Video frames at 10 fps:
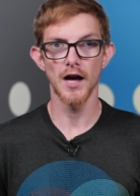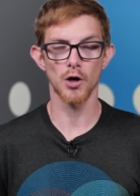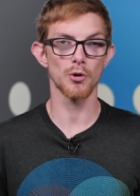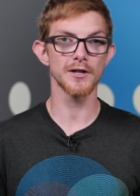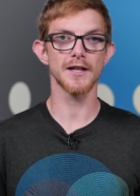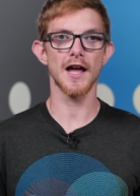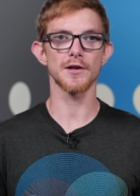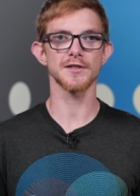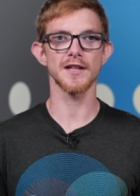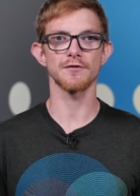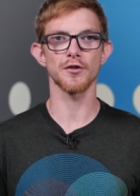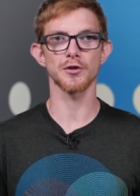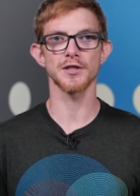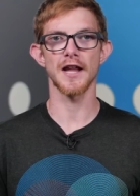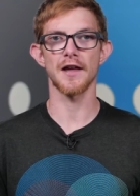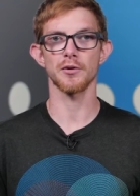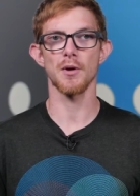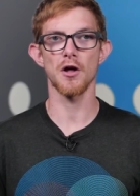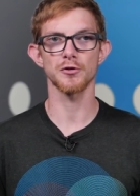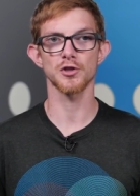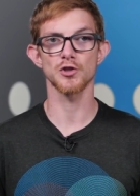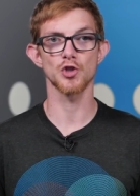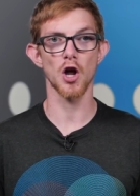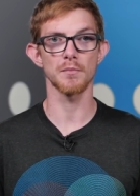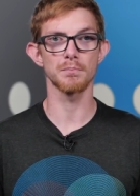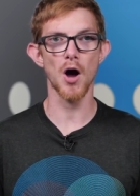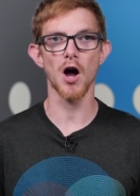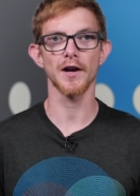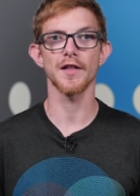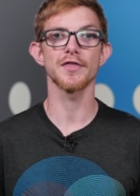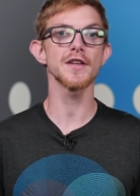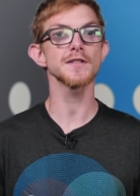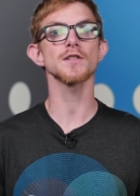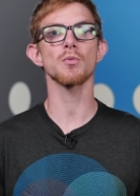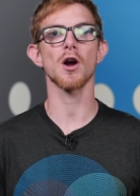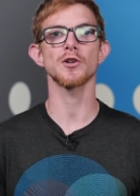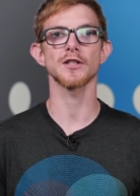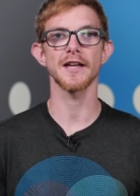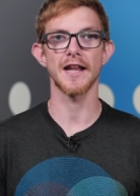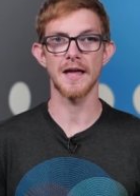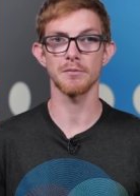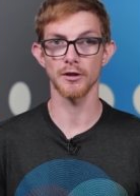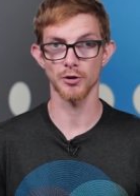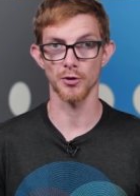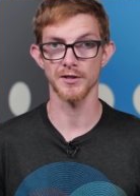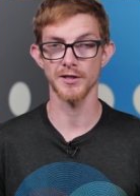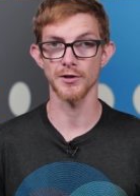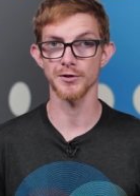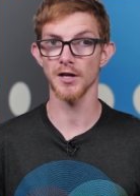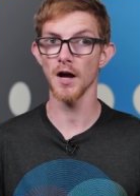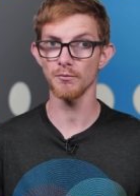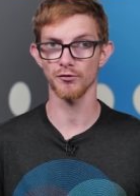According to Cal State Fullerton anthropologist John Bach, this is where our delayed ambulatory skills come